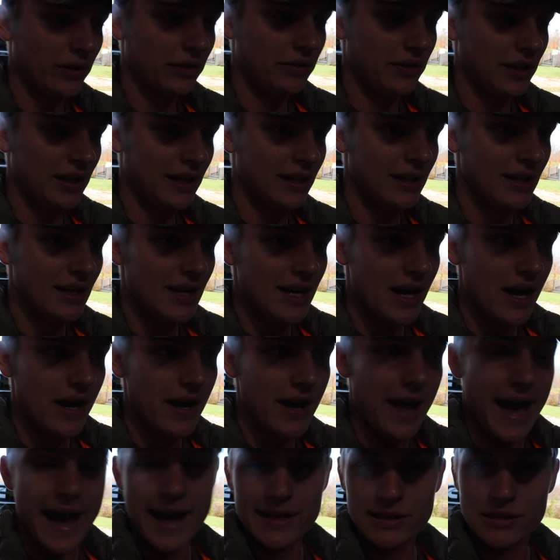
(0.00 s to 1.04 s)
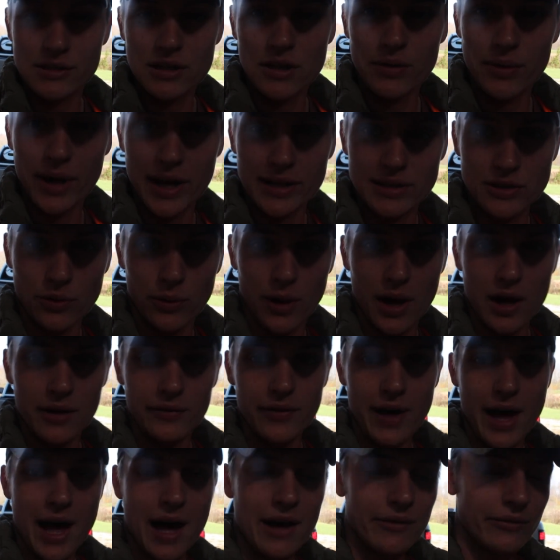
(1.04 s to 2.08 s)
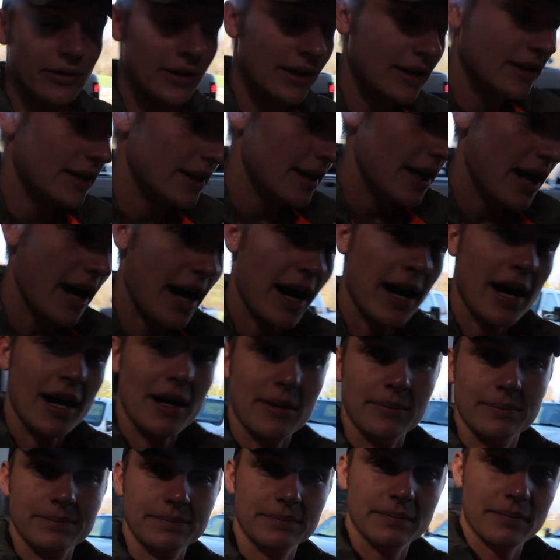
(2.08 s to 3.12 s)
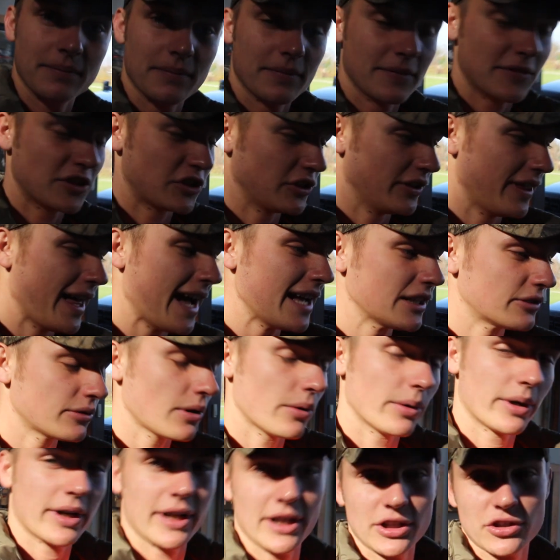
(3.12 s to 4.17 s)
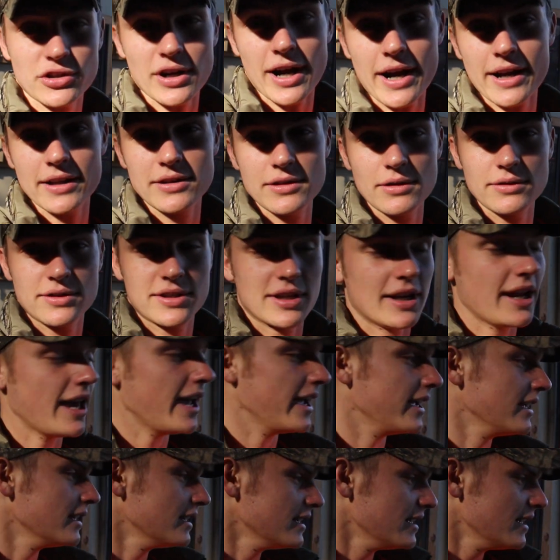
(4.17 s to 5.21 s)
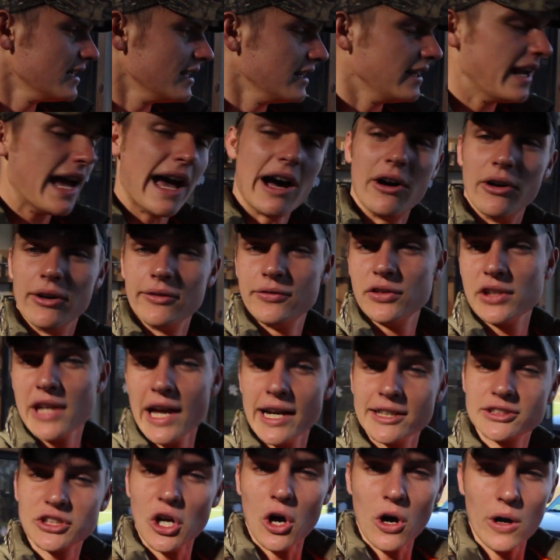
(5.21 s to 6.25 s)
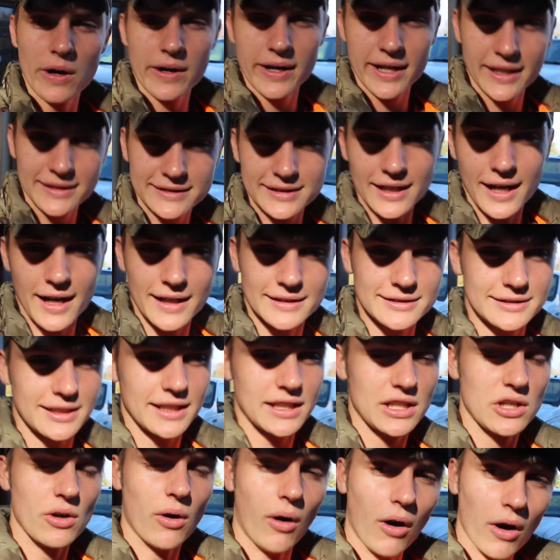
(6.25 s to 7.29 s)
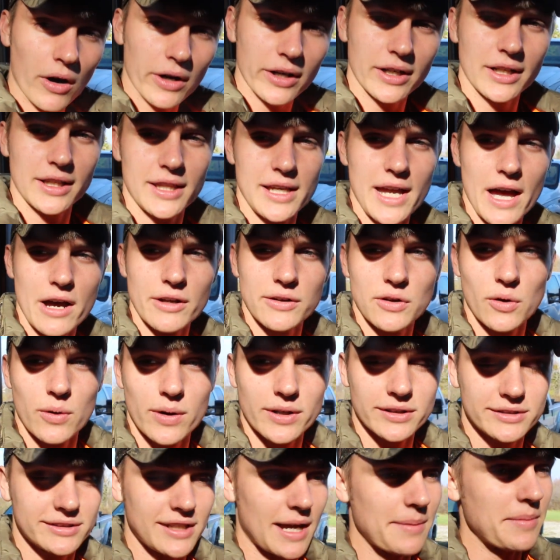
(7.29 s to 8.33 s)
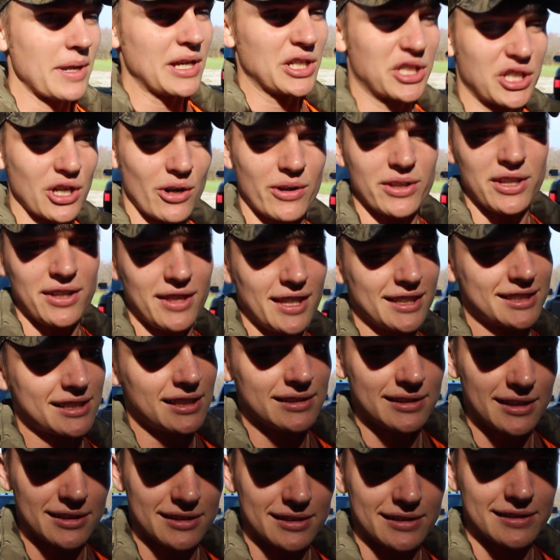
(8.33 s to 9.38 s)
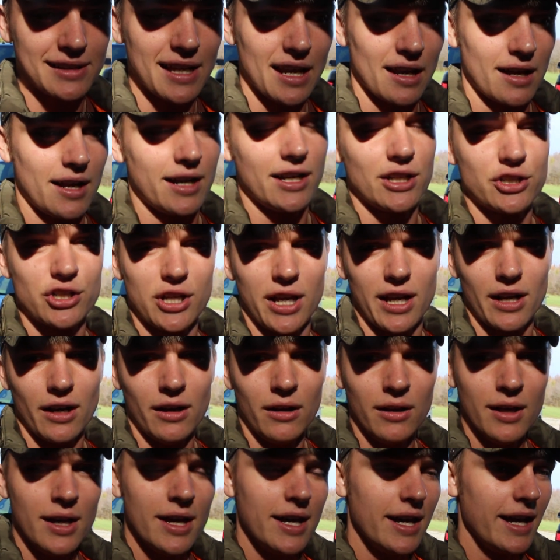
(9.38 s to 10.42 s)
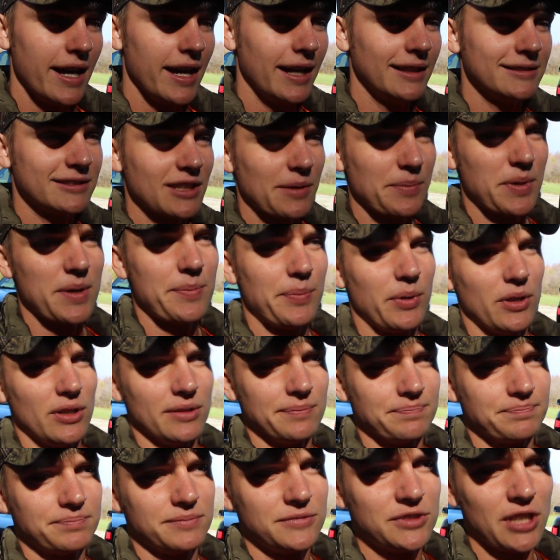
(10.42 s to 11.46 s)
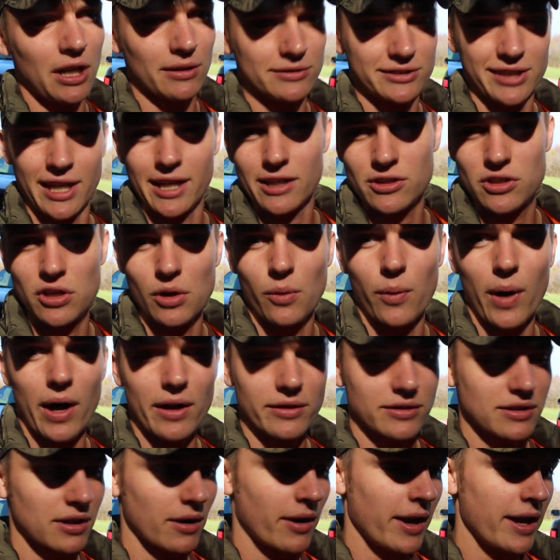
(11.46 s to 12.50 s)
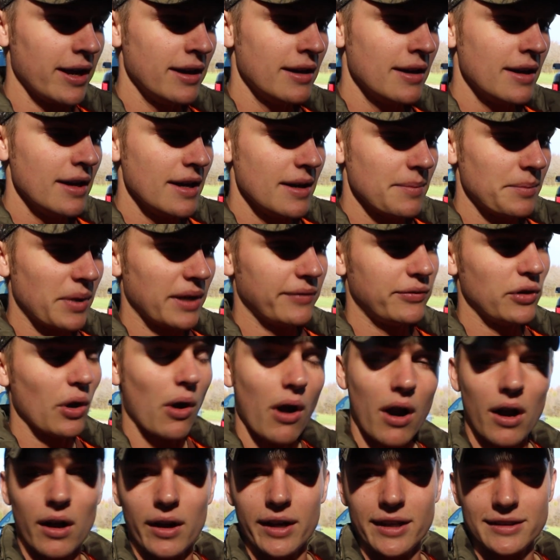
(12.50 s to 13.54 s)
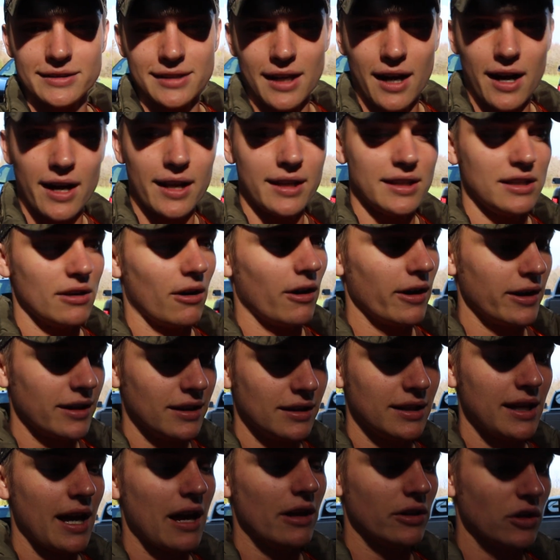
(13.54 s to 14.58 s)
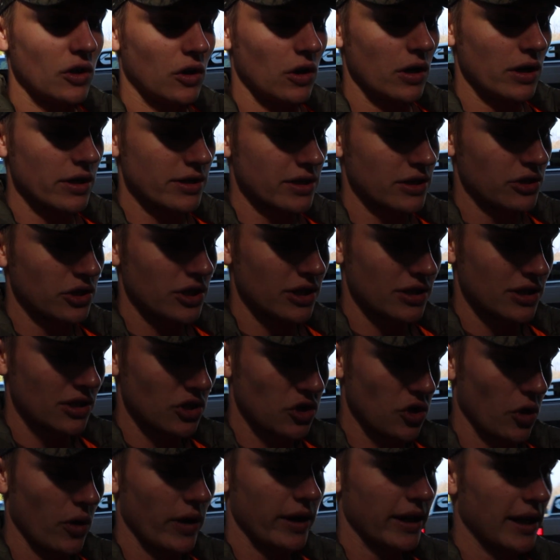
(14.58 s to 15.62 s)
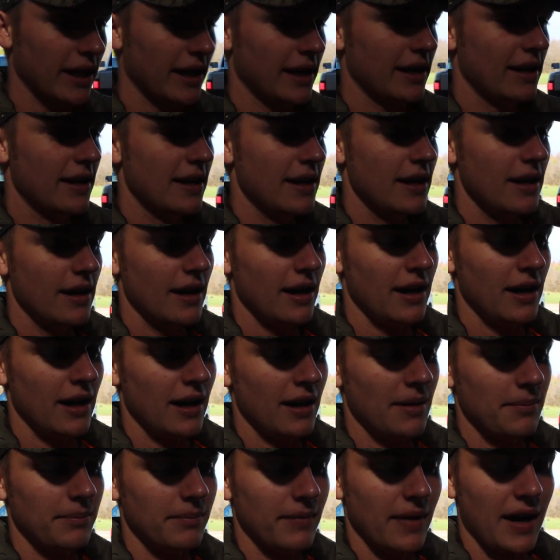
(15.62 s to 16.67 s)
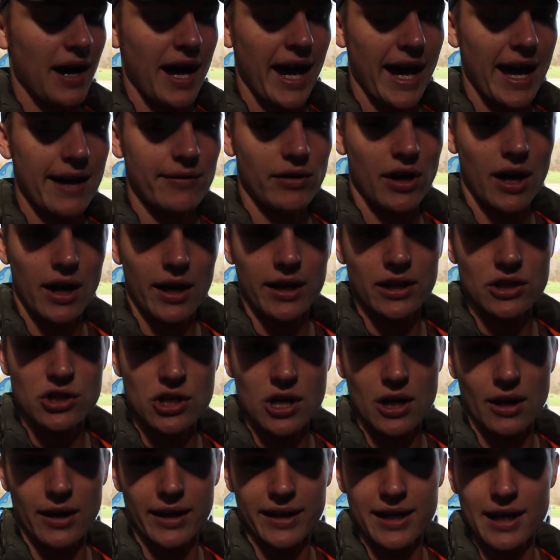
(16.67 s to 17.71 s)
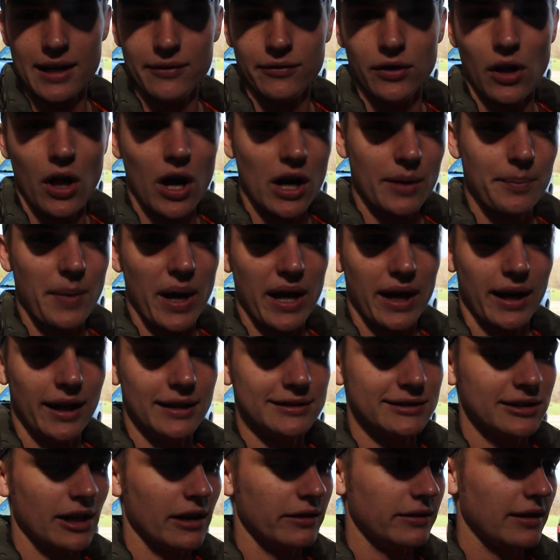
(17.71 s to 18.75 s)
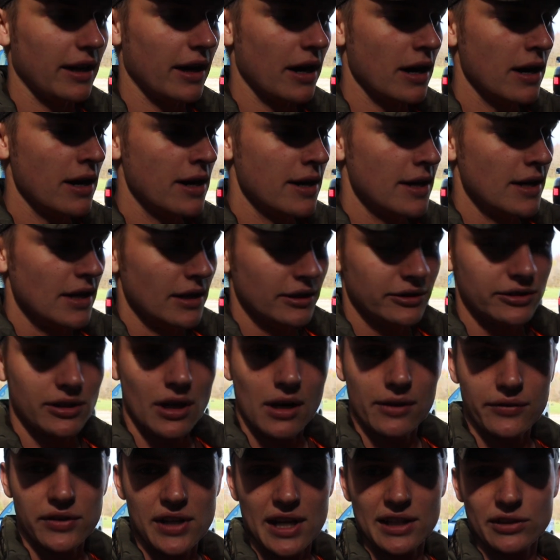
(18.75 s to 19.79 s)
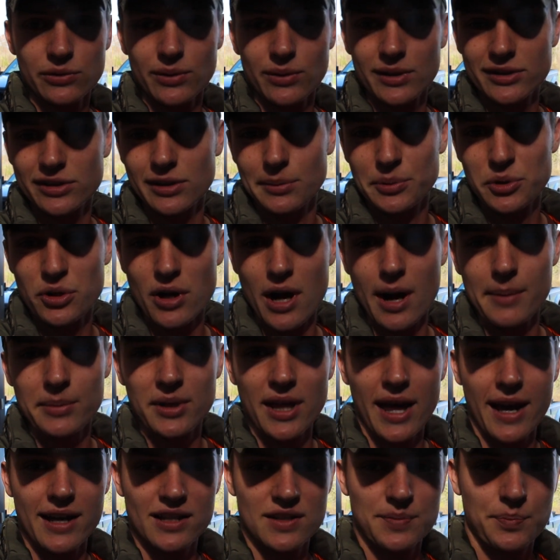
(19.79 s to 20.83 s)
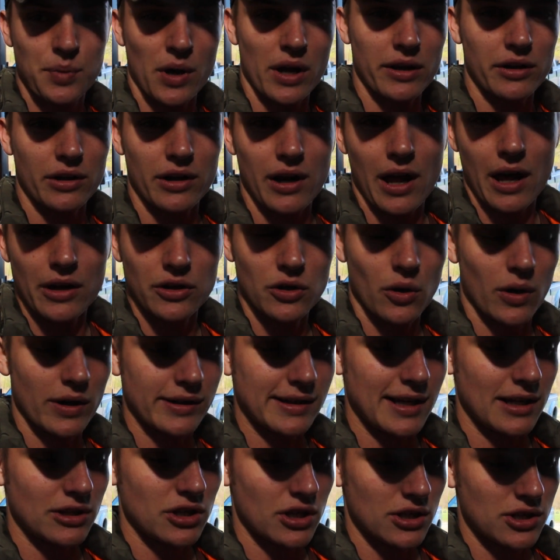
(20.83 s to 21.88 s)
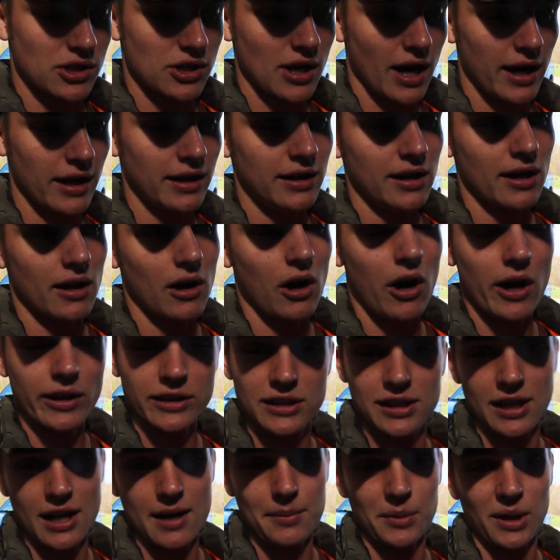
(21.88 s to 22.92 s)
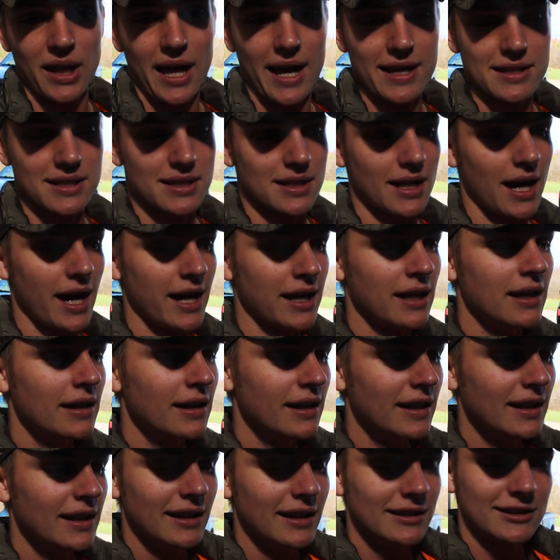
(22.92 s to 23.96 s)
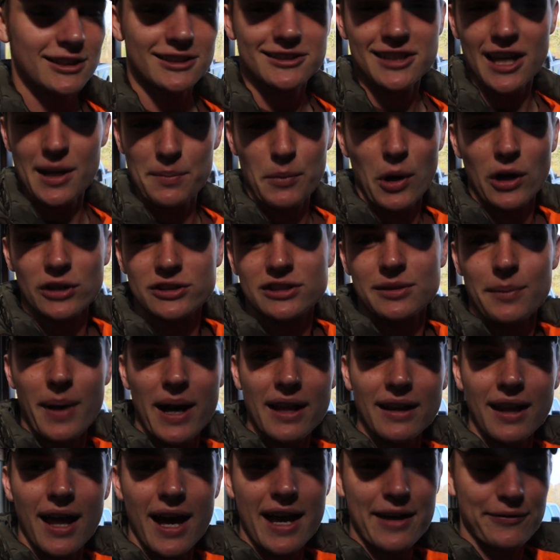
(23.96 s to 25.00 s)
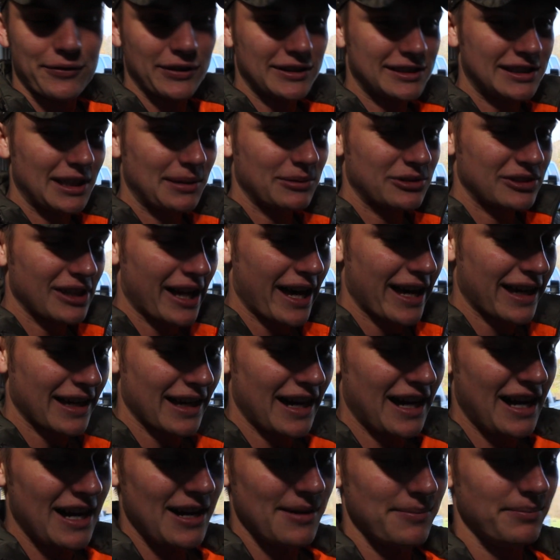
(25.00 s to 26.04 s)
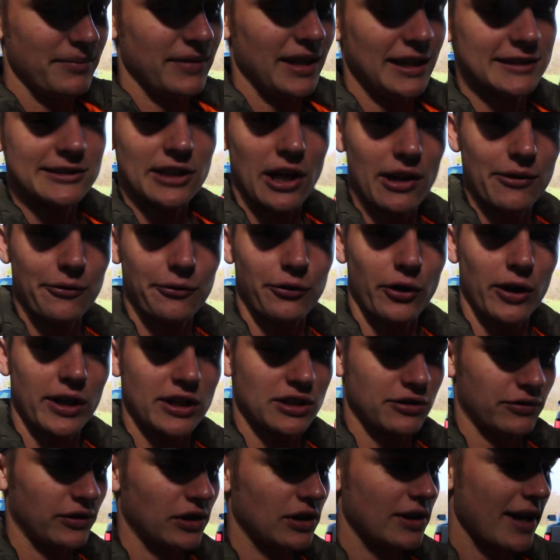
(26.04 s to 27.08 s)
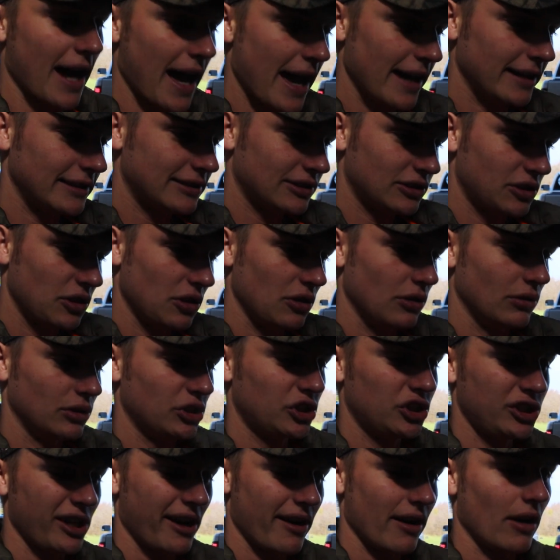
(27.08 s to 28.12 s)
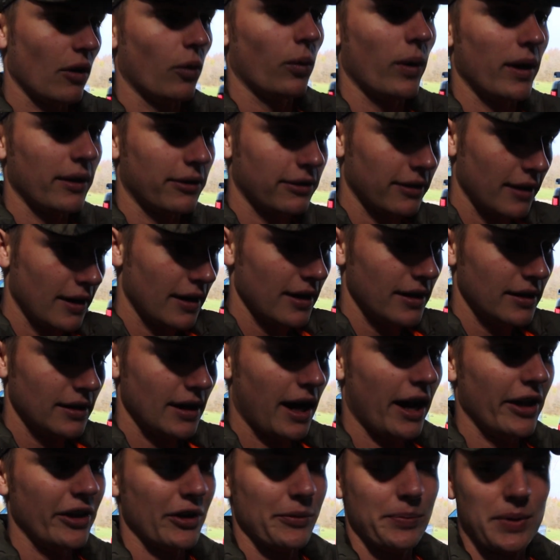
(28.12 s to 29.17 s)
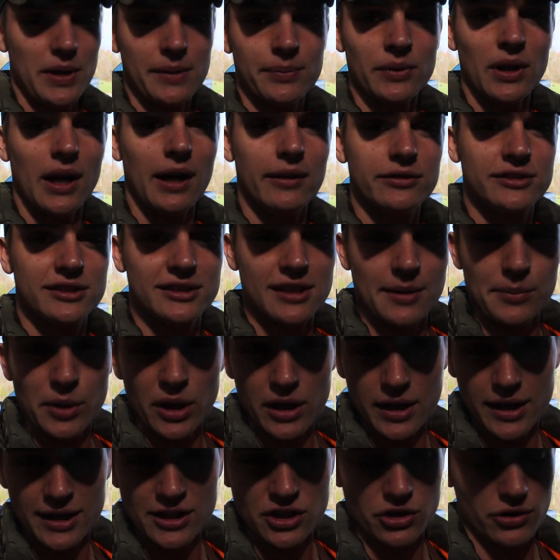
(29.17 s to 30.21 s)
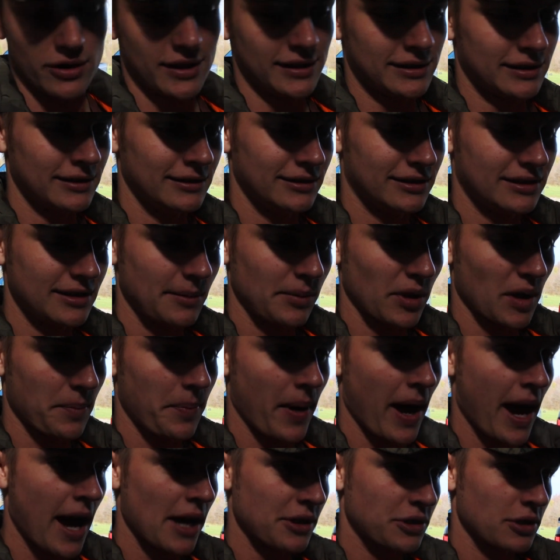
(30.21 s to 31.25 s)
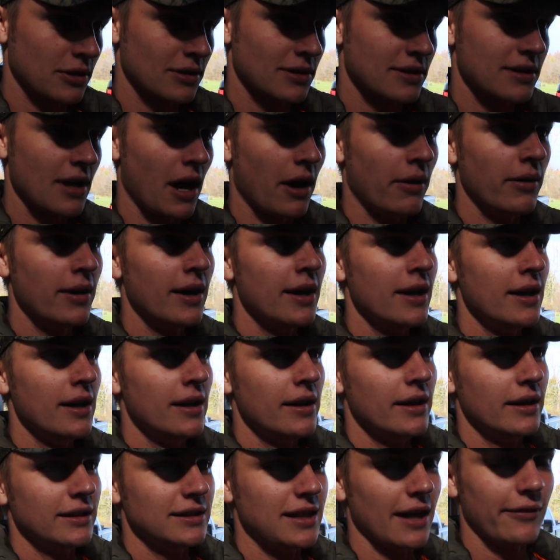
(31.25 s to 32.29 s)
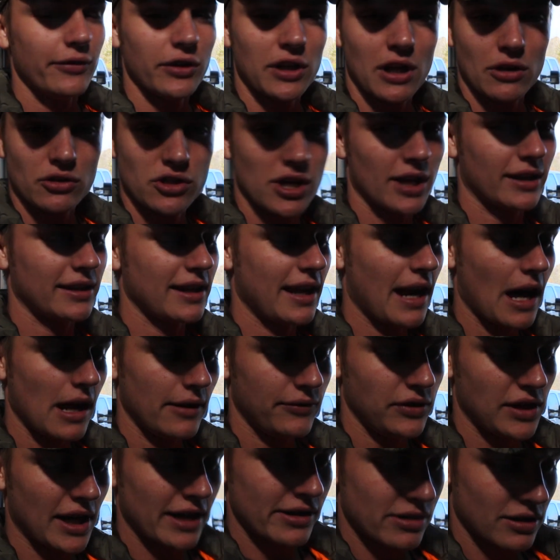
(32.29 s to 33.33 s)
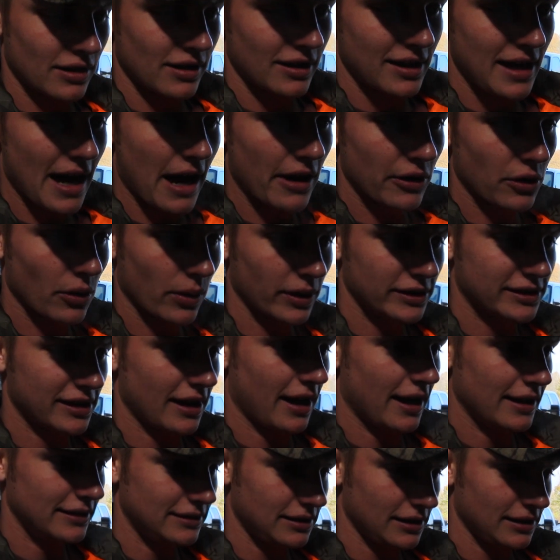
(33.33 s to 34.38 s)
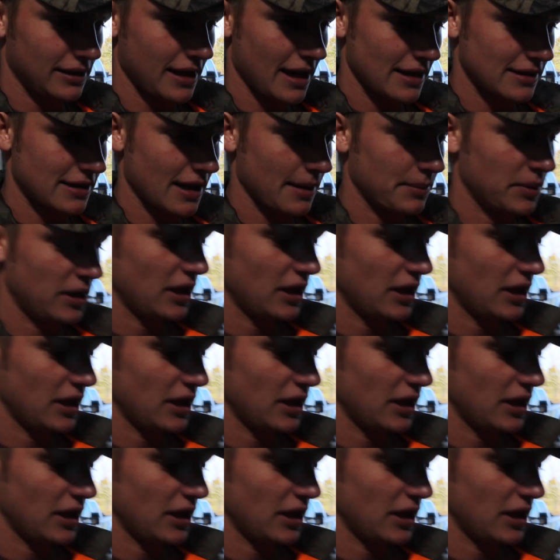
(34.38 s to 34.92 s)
with the nasty red twelve valve. Um, so that's what we're going to try to do today. Now, if you guys are into hunting, you are into the outdoors, I'm not showing you this because this is not a hunting channel and some people don't take too well to it. But if you are into hunting, you are into the outdoors, you're just enjoying it, um, I have a hunting channel. I kind of blog my hunts on there. So if you guys want to subscribe to that, it's Brotherhood Outdoors. I just shot a deer on camera last night. Just like most of my life, it seems like um, it's on footage for you guys to share it with other people of similar interests and similar passions. So definitely go check that out if you guys are into the outdoors and hunting and that type